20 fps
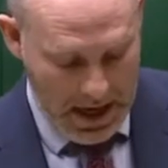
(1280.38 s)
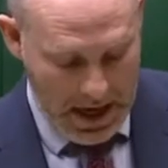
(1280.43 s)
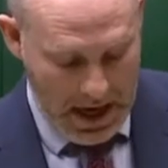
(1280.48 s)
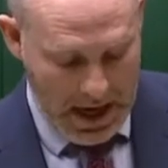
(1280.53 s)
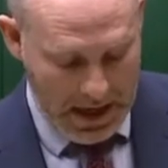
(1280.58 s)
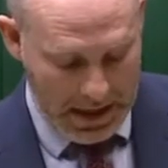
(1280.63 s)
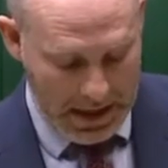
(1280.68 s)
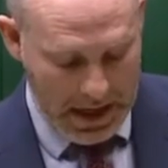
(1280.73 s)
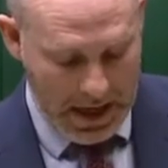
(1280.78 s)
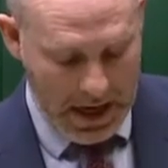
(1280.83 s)

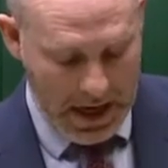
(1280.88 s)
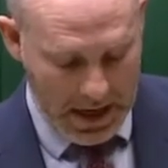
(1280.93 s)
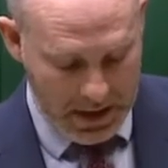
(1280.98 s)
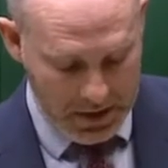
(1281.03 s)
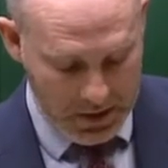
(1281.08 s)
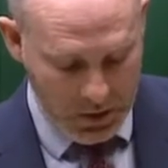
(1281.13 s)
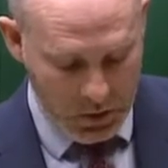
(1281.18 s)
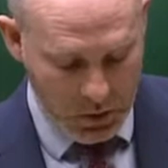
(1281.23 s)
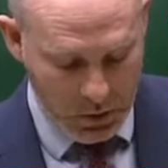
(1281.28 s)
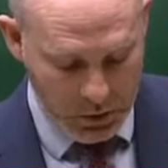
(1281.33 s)
and it
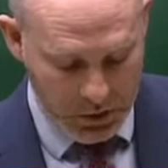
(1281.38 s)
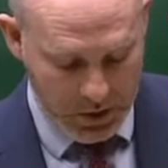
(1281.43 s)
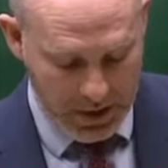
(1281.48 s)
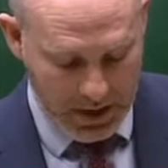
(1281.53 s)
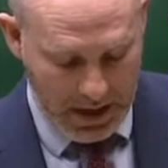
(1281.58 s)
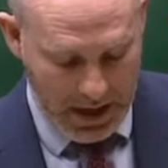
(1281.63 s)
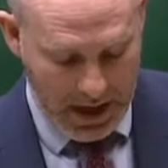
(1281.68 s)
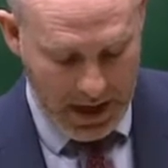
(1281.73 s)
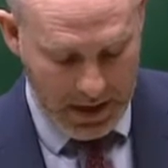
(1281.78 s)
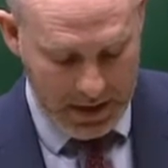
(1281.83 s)
has caused
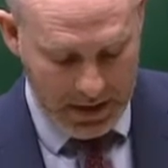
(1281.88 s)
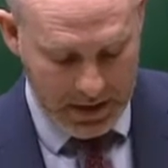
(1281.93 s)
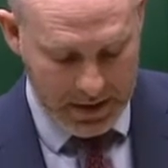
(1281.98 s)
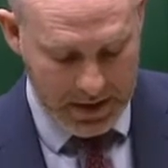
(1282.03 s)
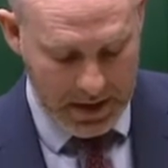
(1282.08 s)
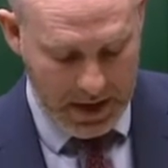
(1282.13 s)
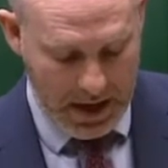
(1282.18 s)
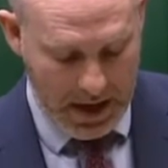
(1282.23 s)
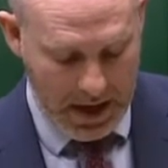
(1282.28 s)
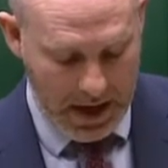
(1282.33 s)
delays,
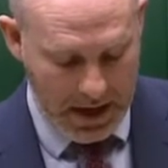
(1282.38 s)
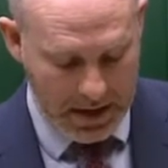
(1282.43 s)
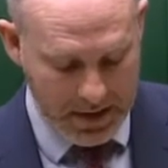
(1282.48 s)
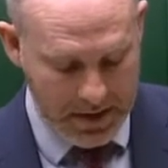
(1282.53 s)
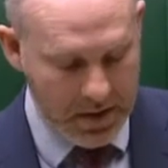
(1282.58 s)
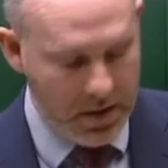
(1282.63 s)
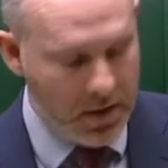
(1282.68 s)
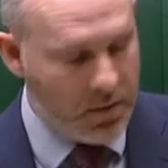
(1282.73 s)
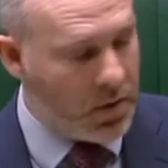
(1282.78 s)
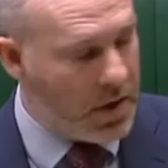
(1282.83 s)

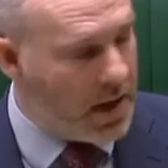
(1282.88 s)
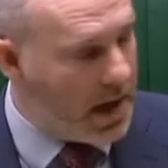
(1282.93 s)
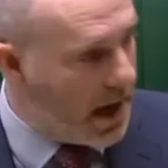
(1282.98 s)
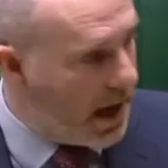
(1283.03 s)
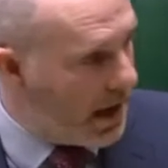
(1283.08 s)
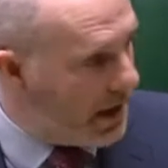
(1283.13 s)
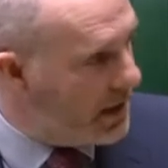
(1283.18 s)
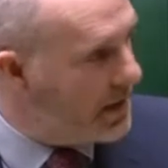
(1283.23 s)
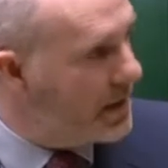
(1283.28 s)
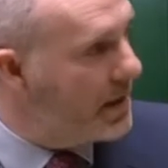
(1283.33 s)
as the
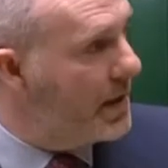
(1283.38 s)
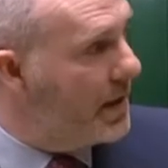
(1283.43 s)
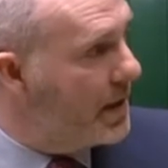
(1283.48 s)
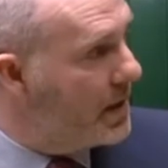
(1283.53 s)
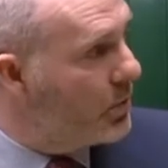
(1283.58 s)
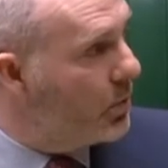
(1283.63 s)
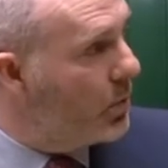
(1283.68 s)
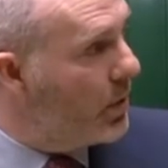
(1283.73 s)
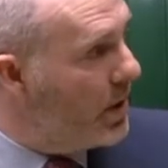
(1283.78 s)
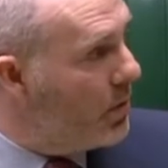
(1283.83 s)
reality
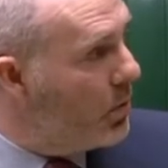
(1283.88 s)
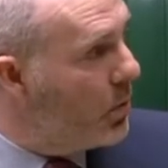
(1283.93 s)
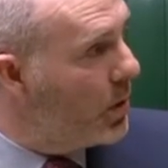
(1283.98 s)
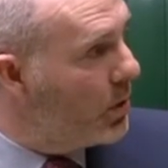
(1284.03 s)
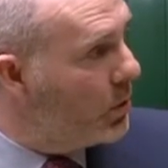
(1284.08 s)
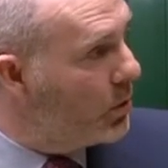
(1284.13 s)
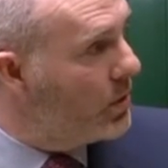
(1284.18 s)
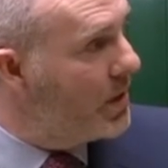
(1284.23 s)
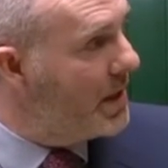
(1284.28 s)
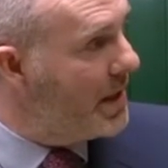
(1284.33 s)
is we
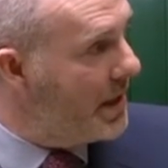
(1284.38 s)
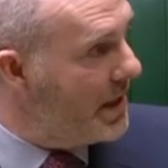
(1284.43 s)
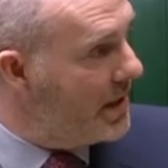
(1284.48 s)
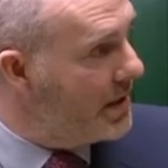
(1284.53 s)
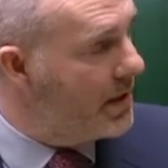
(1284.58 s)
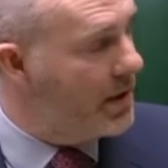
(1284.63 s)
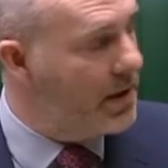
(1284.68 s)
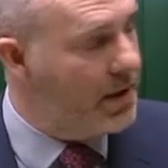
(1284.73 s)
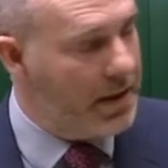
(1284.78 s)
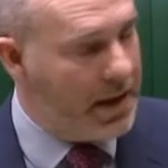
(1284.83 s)
will
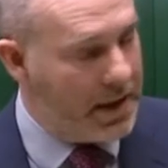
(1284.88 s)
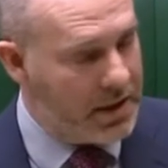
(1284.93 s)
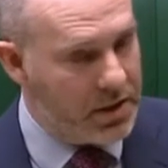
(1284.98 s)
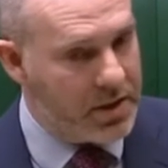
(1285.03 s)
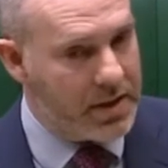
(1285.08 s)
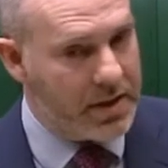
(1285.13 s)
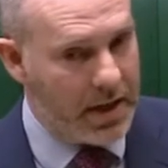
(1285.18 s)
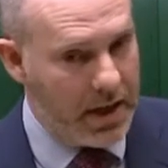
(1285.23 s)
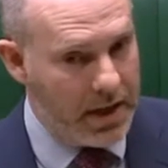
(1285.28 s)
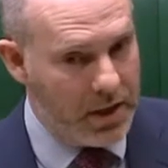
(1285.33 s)
need
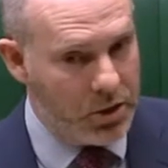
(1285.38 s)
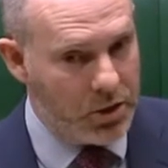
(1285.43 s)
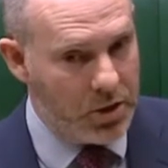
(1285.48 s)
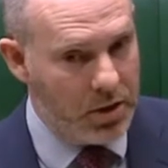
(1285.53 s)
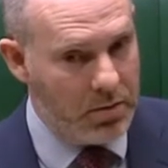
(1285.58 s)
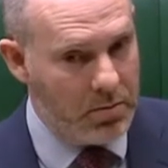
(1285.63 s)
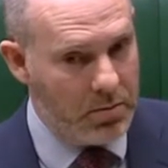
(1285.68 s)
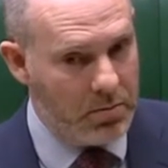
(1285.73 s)
legislation,